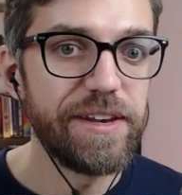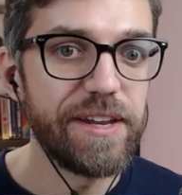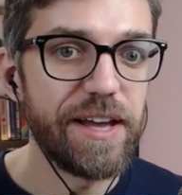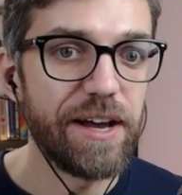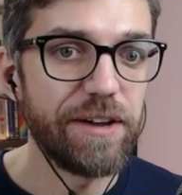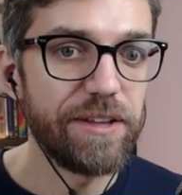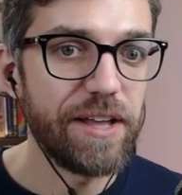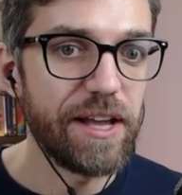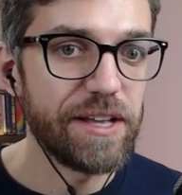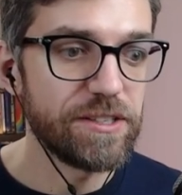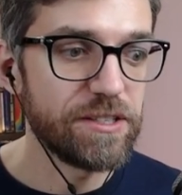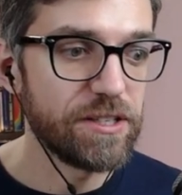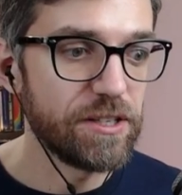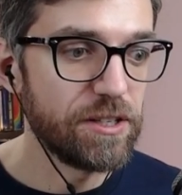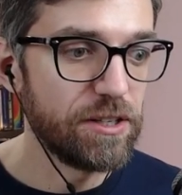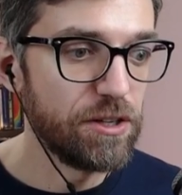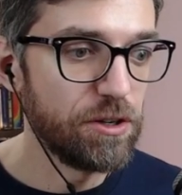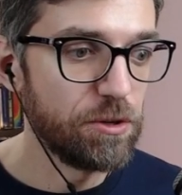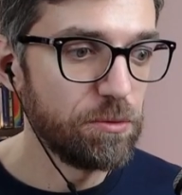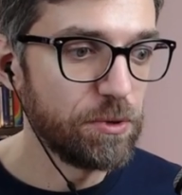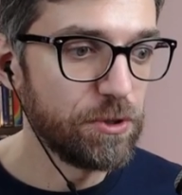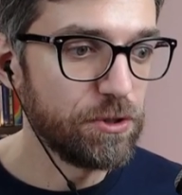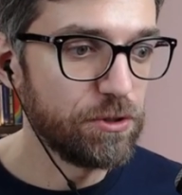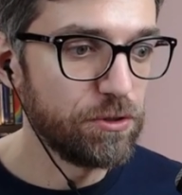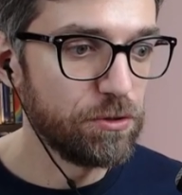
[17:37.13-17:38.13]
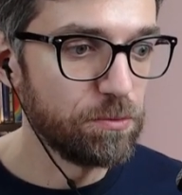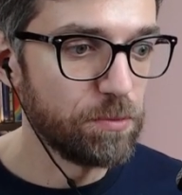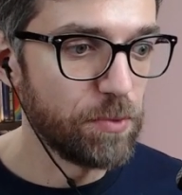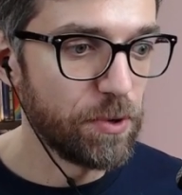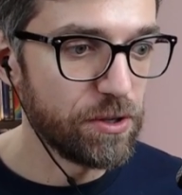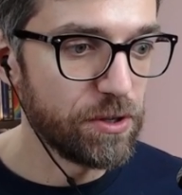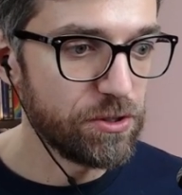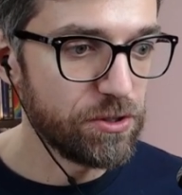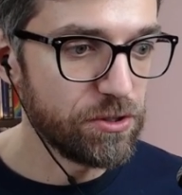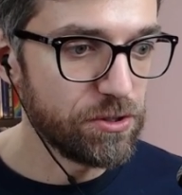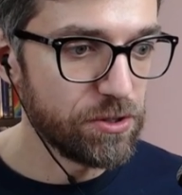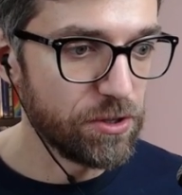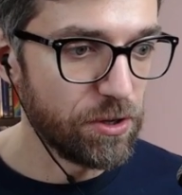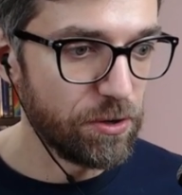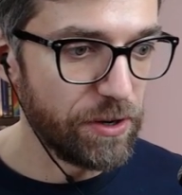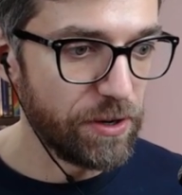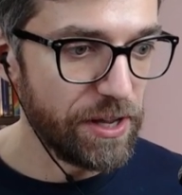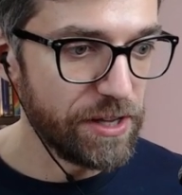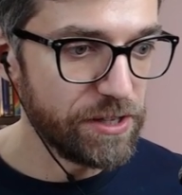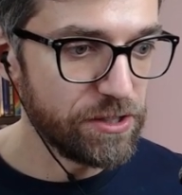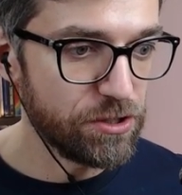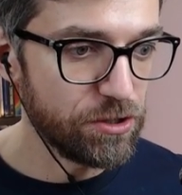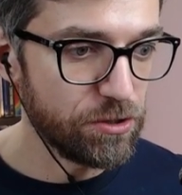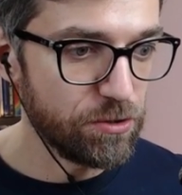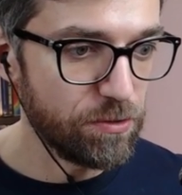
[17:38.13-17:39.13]
Now that's a little bit too much. So
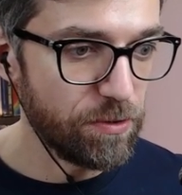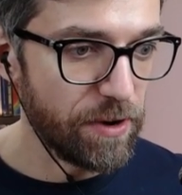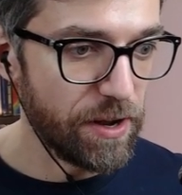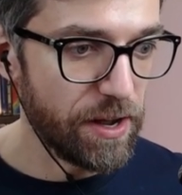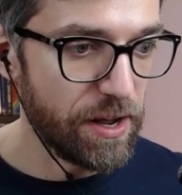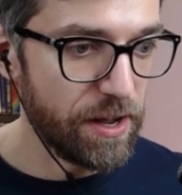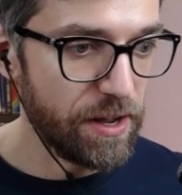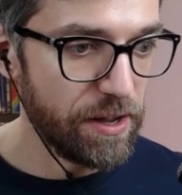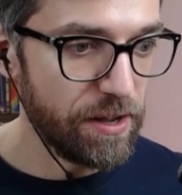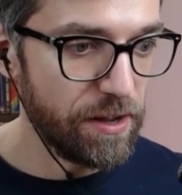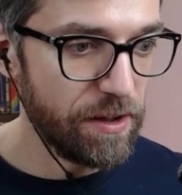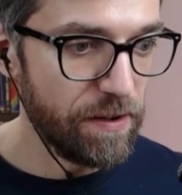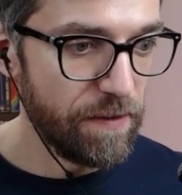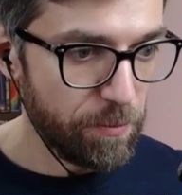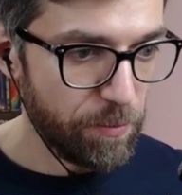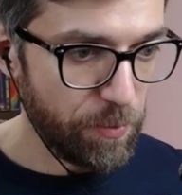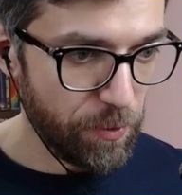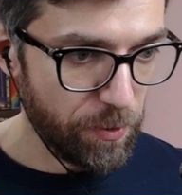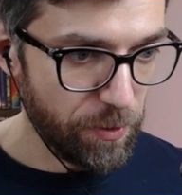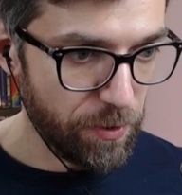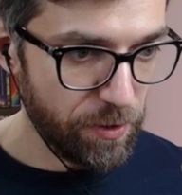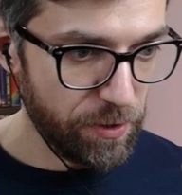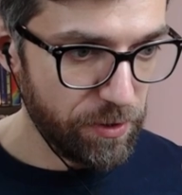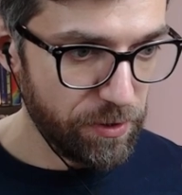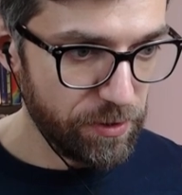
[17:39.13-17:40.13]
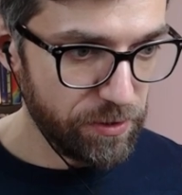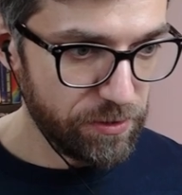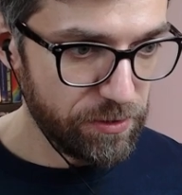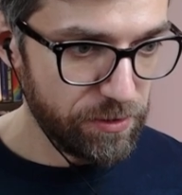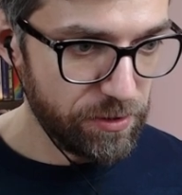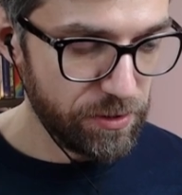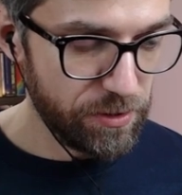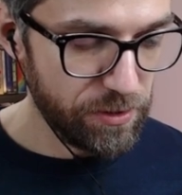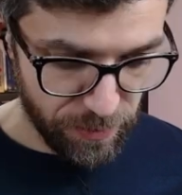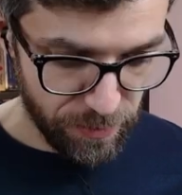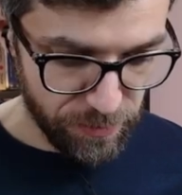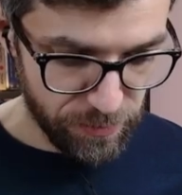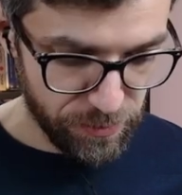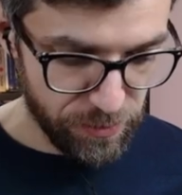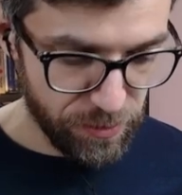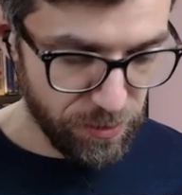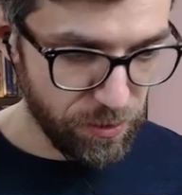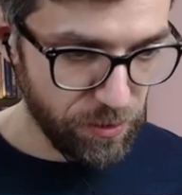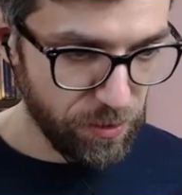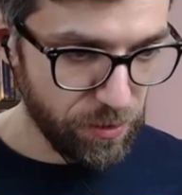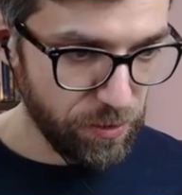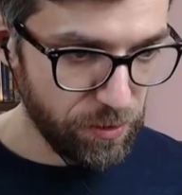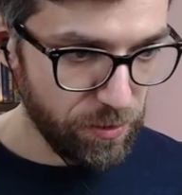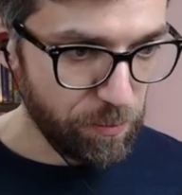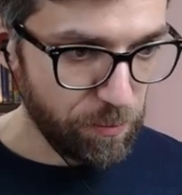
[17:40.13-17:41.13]
let's try by
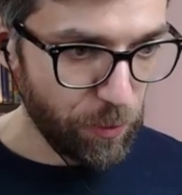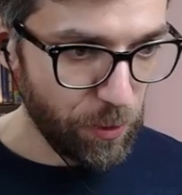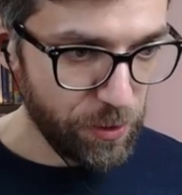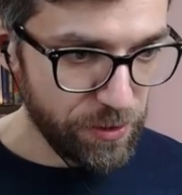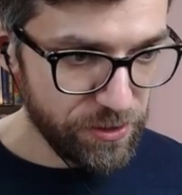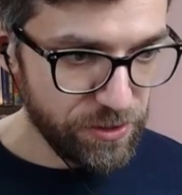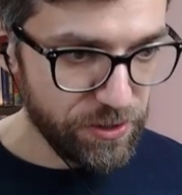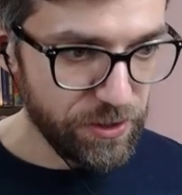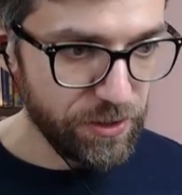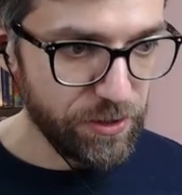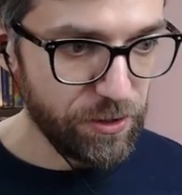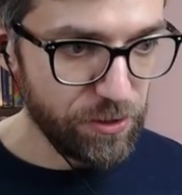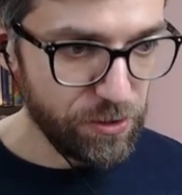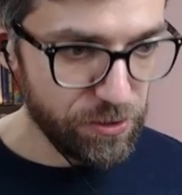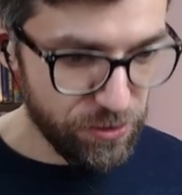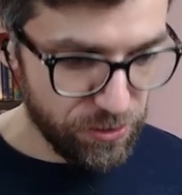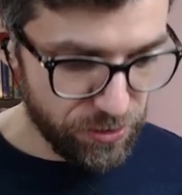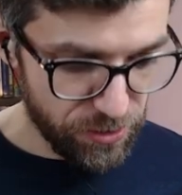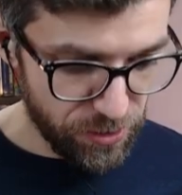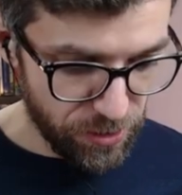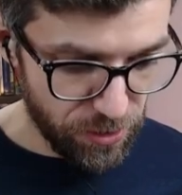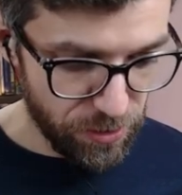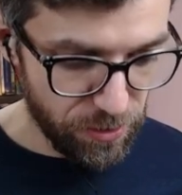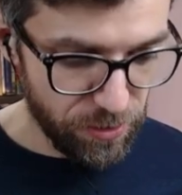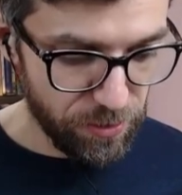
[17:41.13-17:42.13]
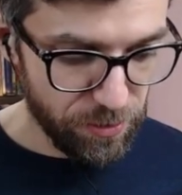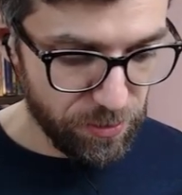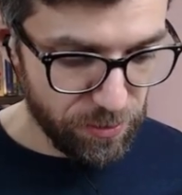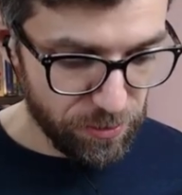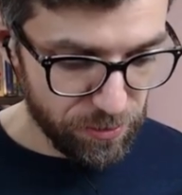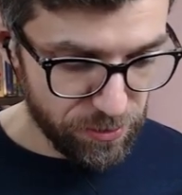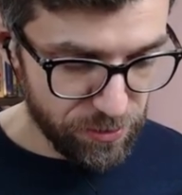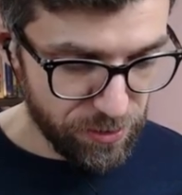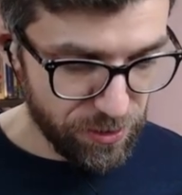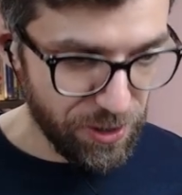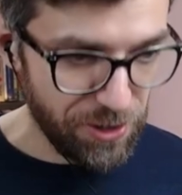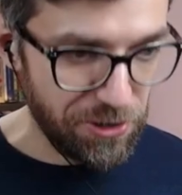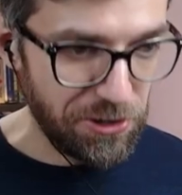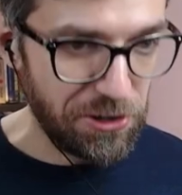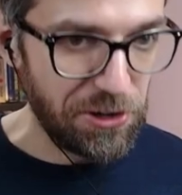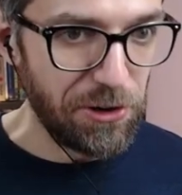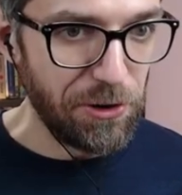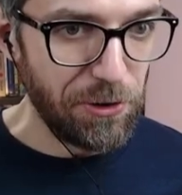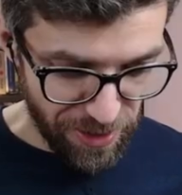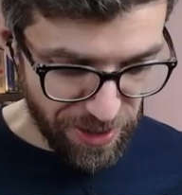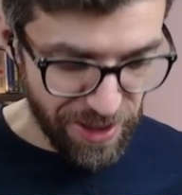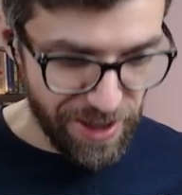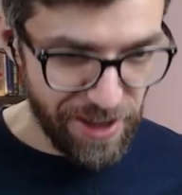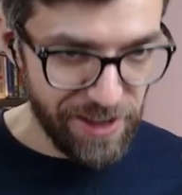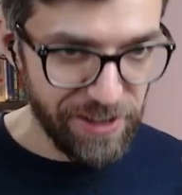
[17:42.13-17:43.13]

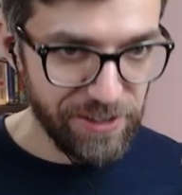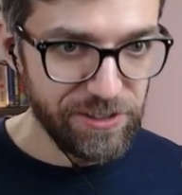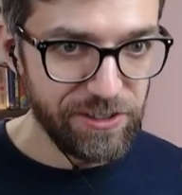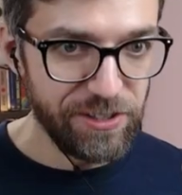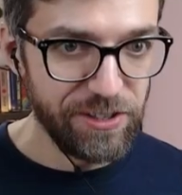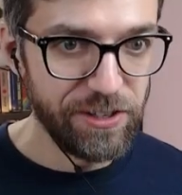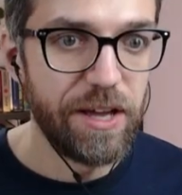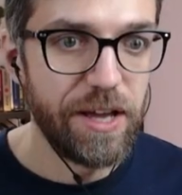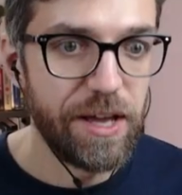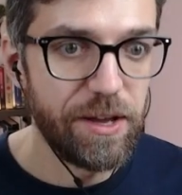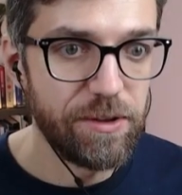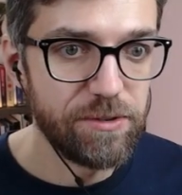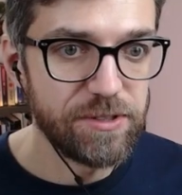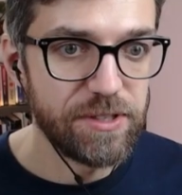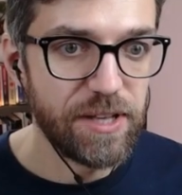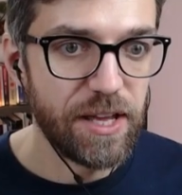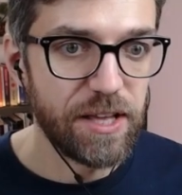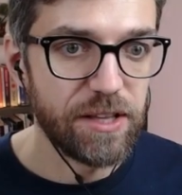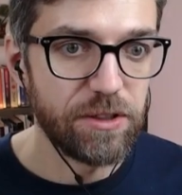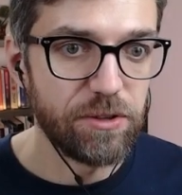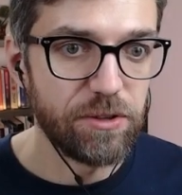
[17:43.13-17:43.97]
0.0008. How's that